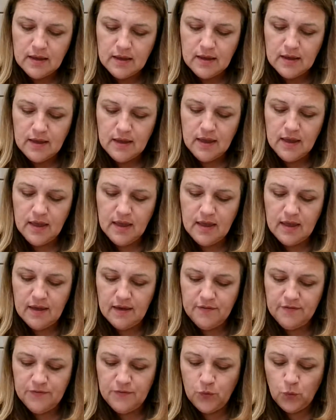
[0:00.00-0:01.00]

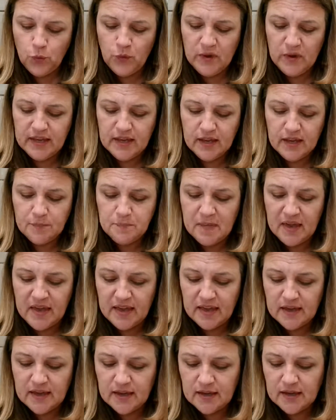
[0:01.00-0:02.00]
if we can
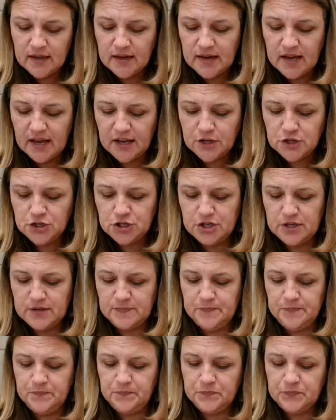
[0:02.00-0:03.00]
make a connection.
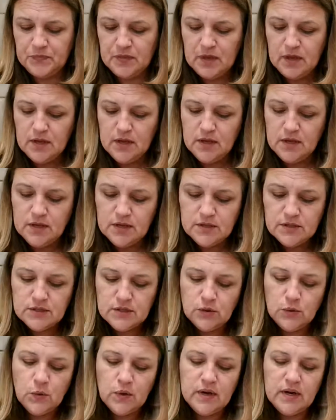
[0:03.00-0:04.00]
So
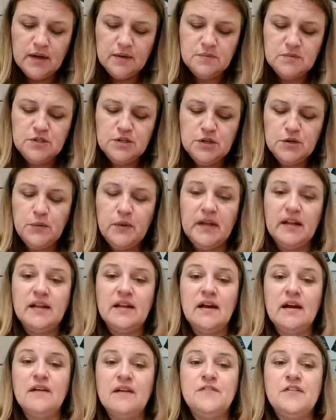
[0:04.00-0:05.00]
what I'm doing
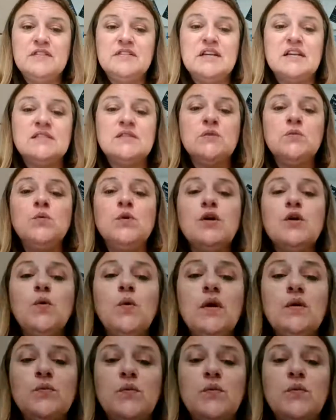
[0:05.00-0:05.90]
now, if it doesn't work one way,